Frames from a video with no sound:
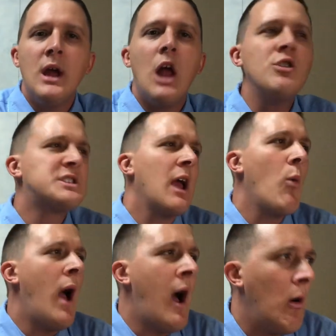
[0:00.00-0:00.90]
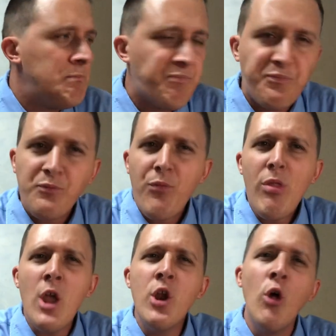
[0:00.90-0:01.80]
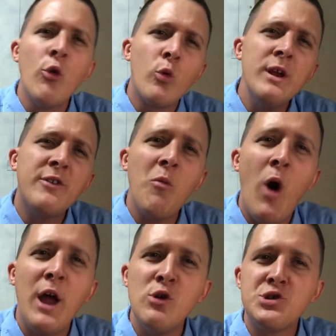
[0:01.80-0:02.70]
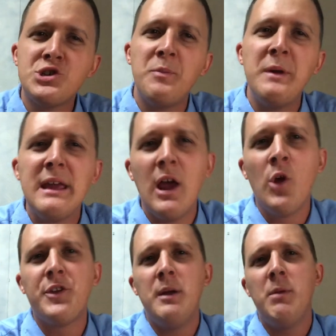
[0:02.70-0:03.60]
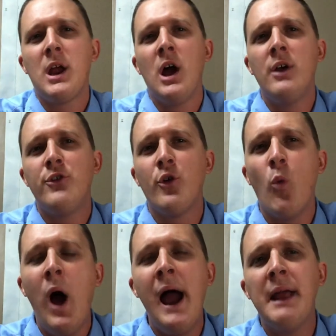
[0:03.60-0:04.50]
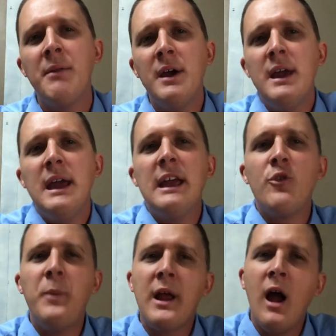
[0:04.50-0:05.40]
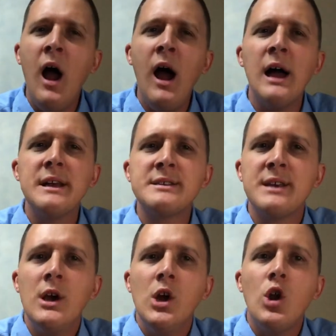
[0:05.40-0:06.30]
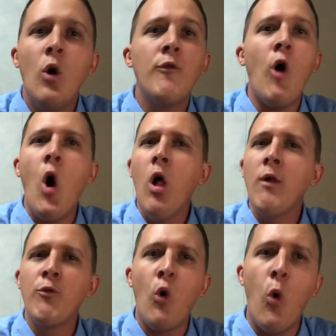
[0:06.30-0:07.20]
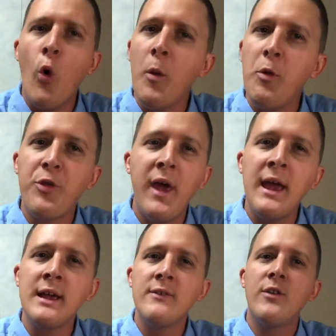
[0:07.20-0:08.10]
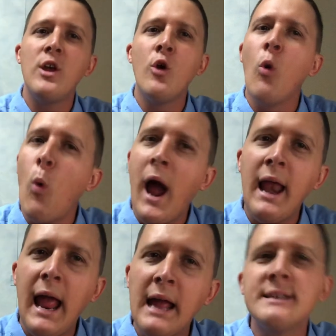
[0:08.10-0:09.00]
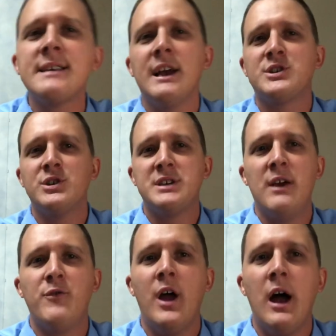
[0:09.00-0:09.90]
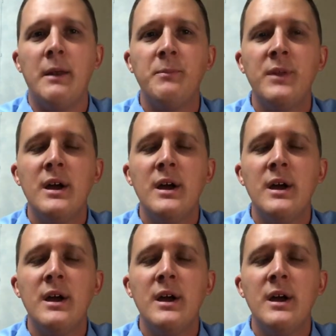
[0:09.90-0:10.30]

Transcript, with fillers: And you say, well, you know, the reason why you should be guilty because you're white is because, you know, of all of the horrible things that your white ancestors have done.